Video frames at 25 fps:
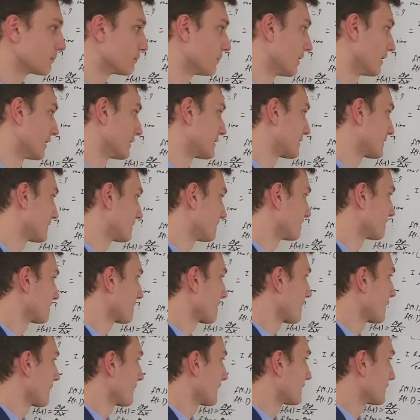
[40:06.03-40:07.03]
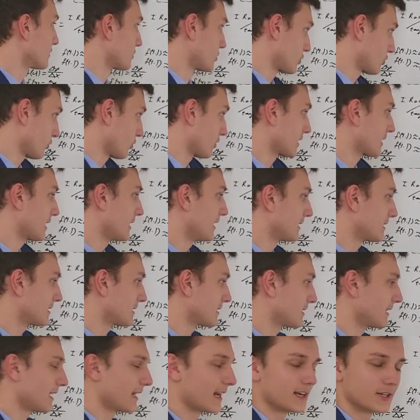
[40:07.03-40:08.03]
But the
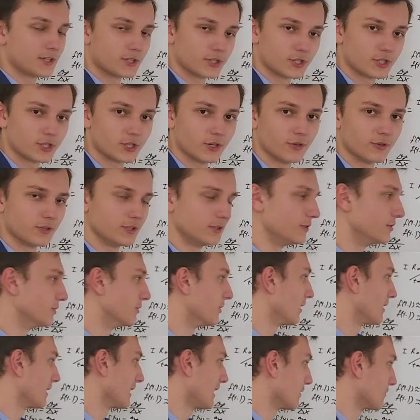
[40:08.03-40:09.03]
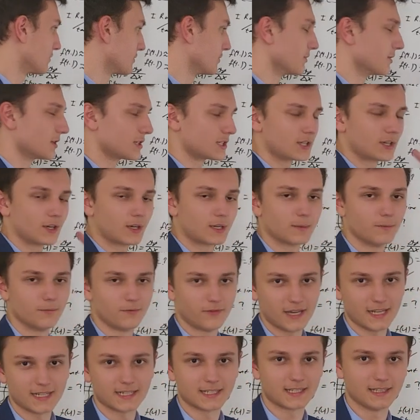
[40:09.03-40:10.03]
shortcut that I just showed you allows you to
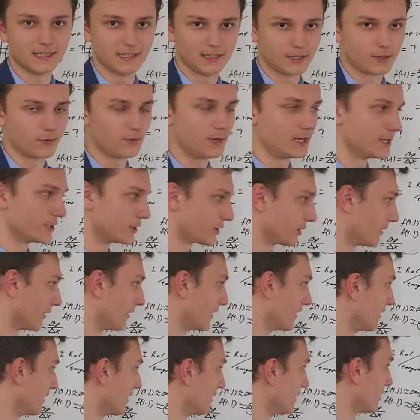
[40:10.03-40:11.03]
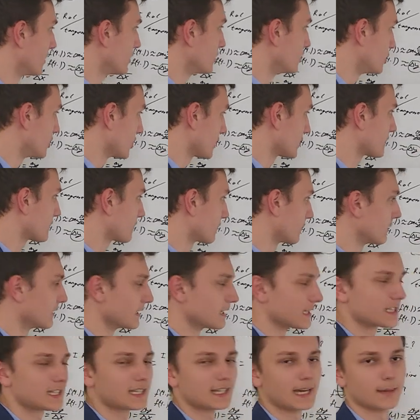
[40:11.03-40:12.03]
circumvent the equation just for
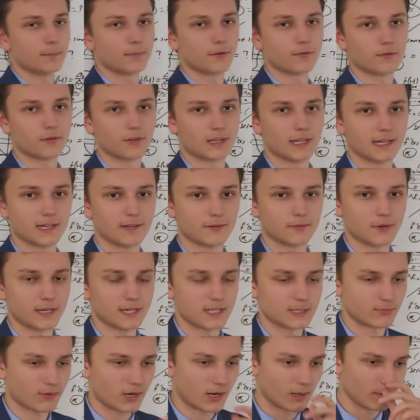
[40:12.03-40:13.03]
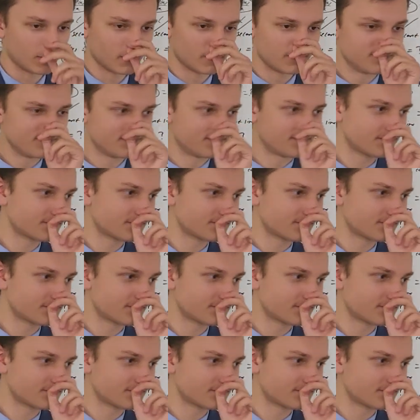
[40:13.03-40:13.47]
this type of related rates problem.